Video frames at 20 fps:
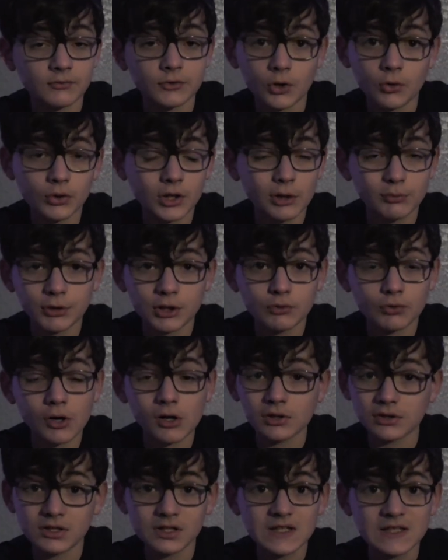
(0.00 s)
Don't get me
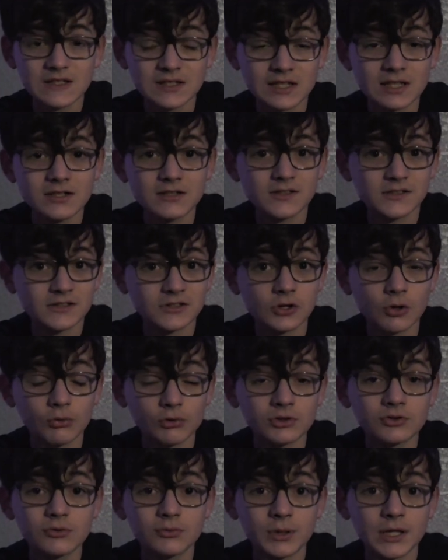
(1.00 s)
wrong. This is
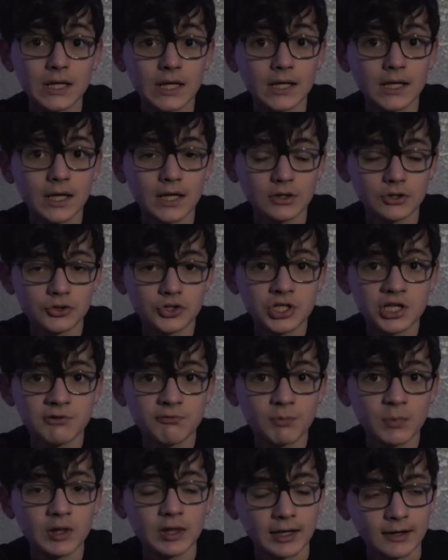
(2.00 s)
going to be an
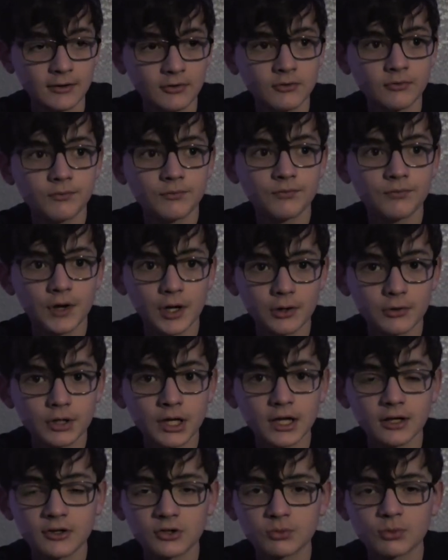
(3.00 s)
achievement that is
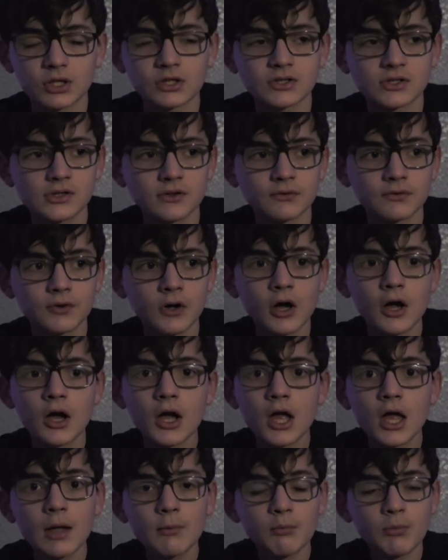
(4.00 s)
very expensive,
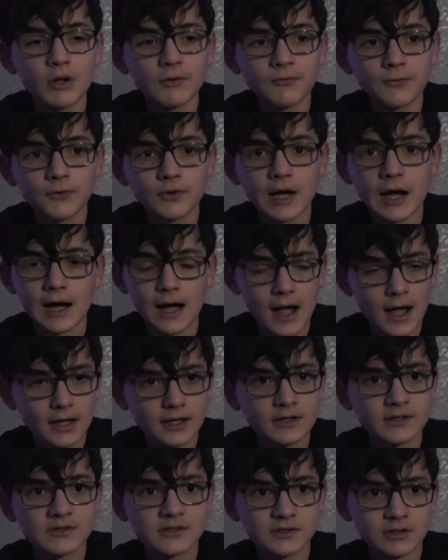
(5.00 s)
meant for the
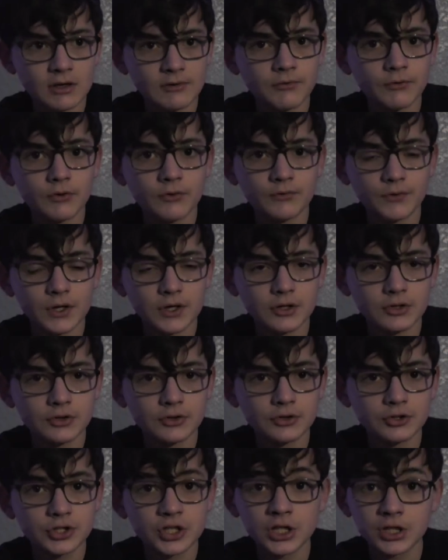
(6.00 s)
highest level of
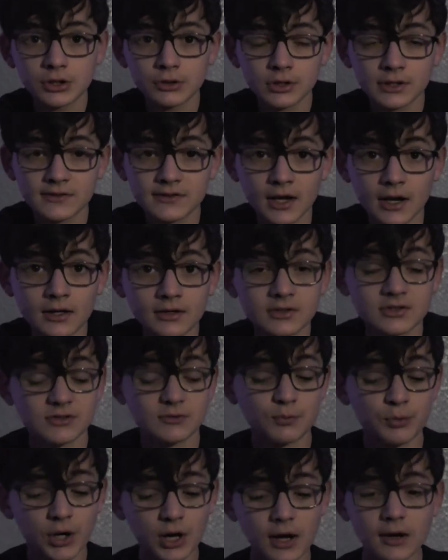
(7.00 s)
engineering scientists.
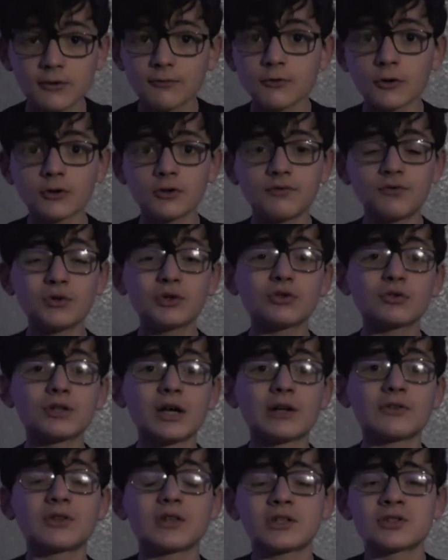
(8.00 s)
But I've already figured
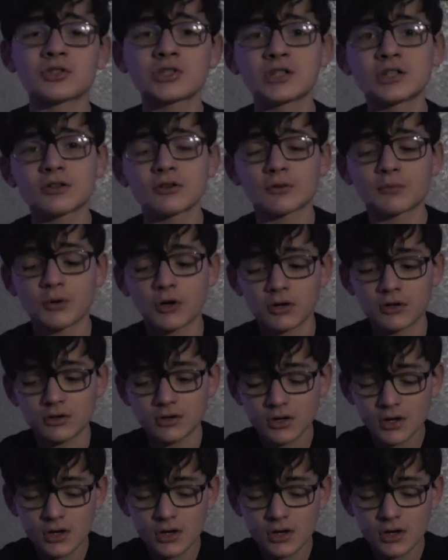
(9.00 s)
out the engineering part.